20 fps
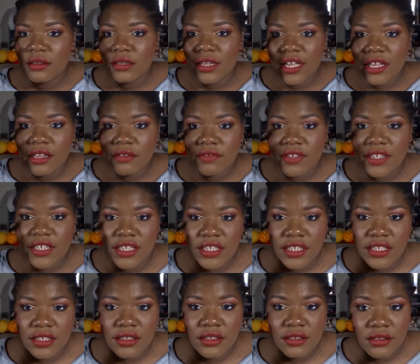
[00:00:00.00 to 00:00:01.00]

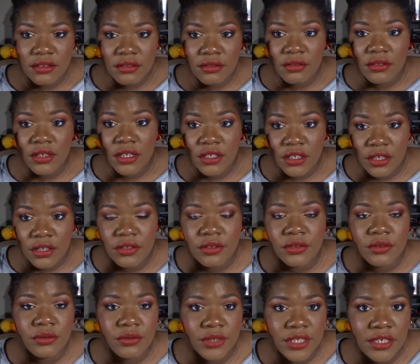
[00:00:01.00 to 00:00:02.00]
having another
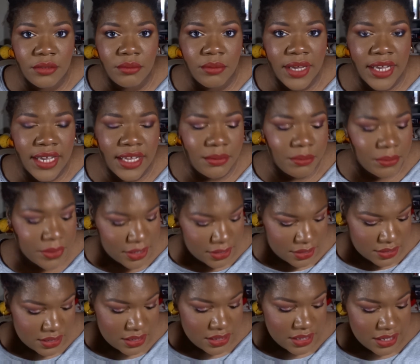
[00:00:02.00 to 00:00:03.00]
green matte,
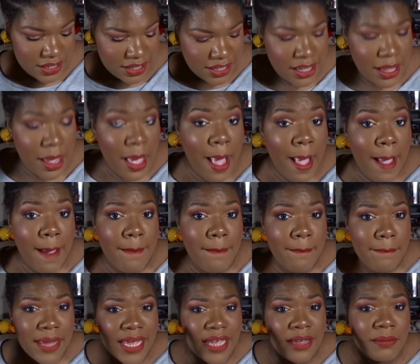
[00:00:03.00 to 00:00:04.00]
but
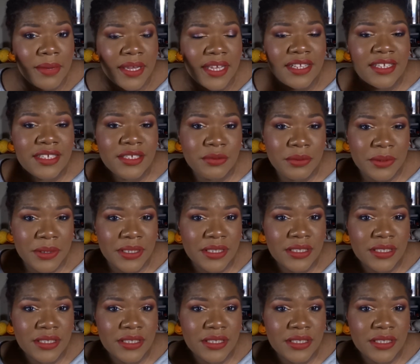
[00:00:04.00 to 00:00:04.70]
maybe this